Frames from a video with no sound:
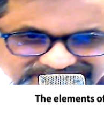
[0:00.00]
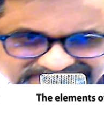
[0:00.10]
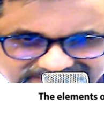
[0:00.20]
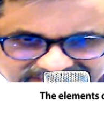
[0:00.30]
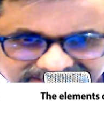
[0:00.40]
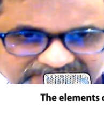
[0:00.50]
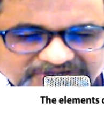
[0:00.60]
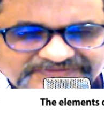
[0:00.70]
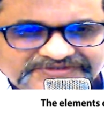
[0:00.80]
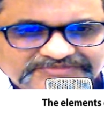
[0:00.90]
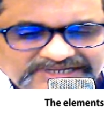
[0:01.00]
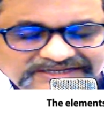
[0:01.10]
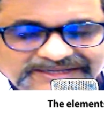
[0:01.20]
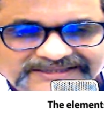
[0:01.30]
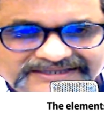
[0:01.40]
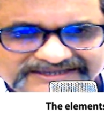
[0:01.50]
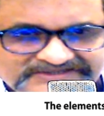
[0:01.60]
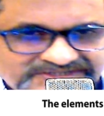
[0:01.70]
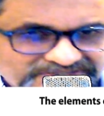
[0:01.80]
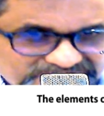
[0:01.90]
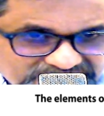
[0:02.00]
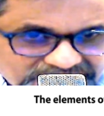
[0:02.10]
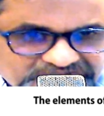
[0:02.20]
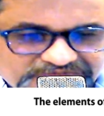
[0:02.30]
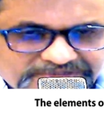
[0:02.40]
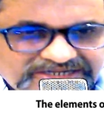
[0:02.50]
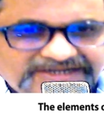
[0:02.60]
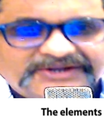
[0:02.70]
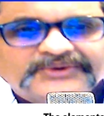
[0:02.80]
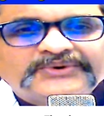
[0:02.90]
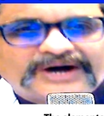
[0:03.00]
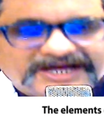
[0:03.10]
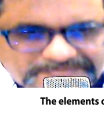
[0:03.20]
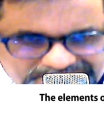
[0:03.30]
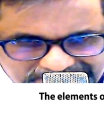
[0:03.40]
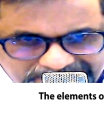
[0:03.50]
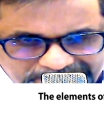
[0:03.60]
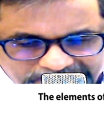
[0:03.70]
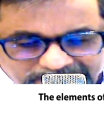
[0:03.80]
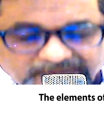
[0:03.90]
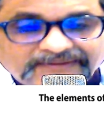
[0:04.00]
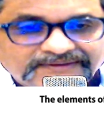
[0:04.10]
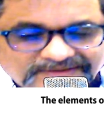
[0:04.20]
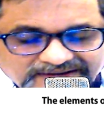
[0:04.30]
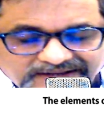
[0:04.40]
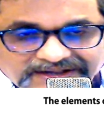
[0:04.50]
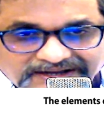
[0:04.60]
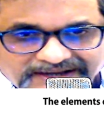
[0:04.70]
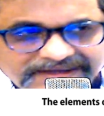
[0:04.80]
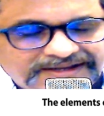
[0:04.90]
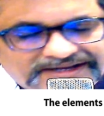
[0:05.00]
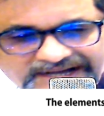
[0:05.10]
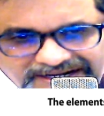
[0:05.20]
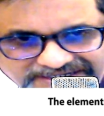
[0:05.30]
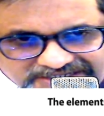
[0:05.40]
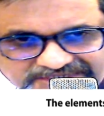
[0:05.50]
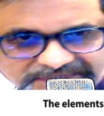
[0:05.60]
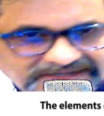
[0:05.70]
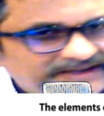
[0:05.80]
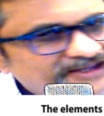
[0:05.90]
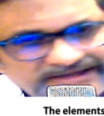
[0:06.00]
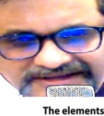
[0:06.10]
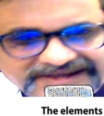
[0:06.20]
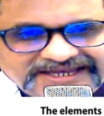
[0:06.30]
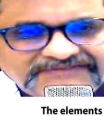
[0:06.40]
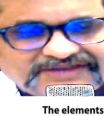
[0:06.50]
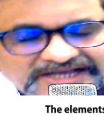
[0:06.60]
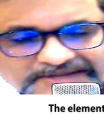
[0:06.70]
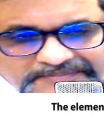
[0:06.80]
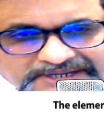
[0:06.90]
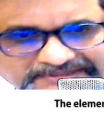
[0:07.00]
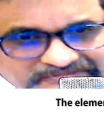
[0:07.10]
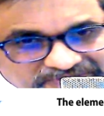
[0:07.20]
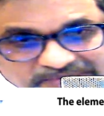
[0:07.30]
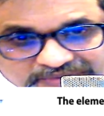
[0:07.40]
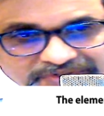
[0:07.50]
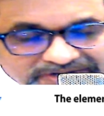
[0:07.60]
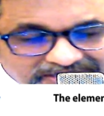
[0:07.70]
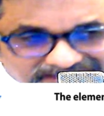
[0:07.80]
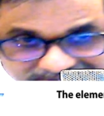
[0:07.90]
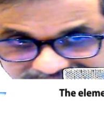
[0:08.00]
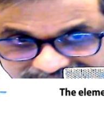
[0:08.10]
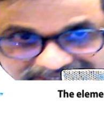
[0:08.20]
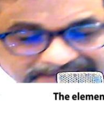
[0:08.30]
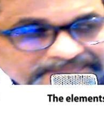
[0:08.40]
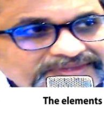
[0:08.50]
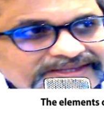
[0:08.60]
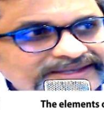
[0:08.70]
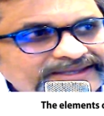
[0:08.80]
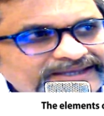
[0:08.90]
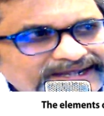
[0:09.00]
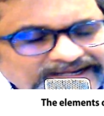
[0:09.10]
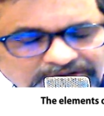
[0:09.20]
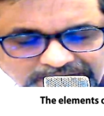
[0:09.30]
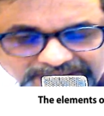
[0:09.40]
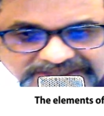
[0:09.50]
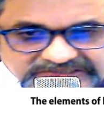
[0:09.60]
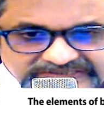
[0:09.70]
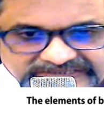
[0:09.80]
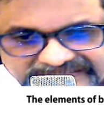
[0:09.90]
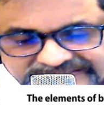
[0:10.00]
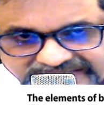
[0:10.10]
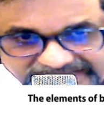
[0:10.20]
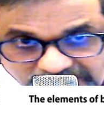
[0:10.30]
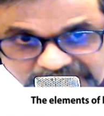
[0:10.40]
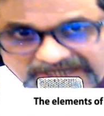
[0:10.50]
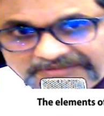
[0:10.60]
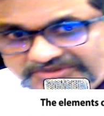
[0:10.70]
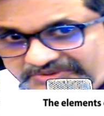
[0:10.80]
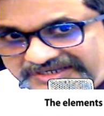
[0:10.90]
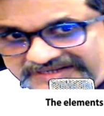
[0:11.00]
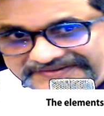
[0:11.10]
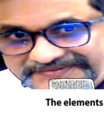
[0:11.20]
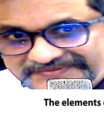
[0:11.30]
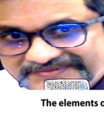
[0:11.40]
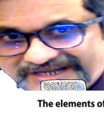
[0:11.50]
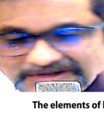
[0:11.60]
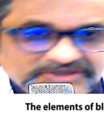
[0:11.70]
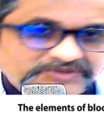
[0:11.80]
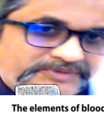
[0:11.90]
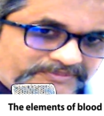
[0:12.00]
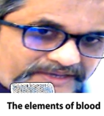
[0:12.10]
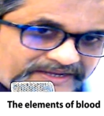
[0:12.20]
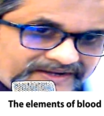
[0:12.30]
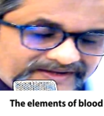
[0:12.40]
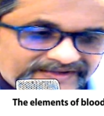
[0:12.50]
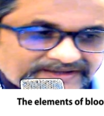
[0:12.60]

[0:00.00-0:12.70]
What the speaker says: Time of spin. Is it a soft spin, low RPM, or a hard spin, heavy RPM for more time? And all these things, I'm going to come to it. How do you prepare it?